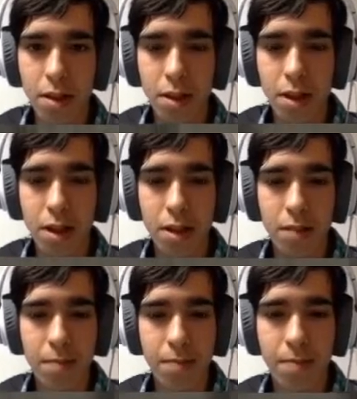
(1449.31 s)

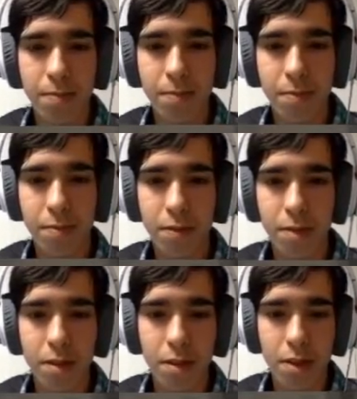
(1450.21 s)
Okay.
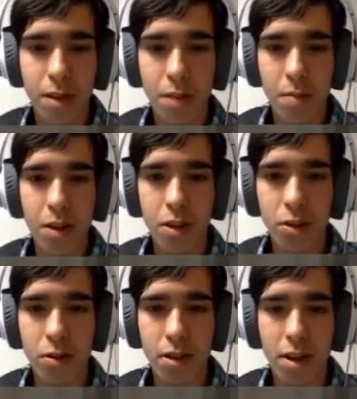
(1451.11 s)
Make
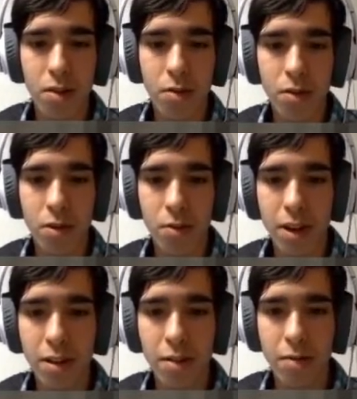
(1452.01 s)
sure it's out.
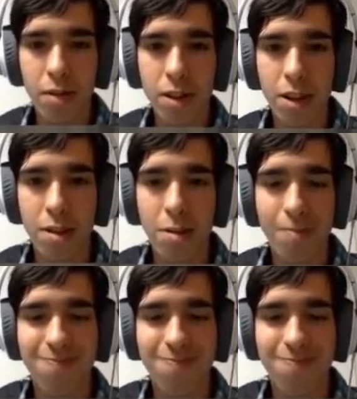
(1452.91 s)
Wait, gotta. Oh.